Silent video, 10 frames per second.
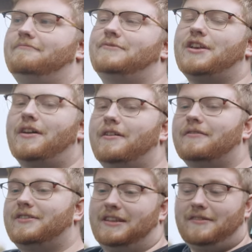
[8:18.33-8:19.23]
So,
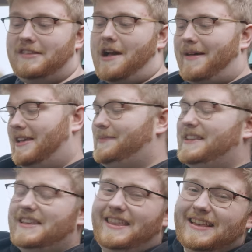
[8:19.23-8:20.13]
because the Outback is
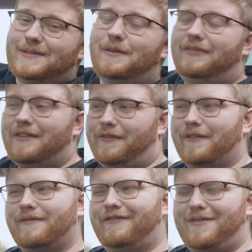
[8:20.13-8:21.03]
basically this with
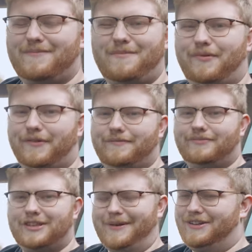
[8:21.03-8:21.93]
different front bumper and
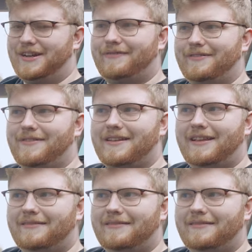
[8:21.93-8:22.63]
suspension, I think, really.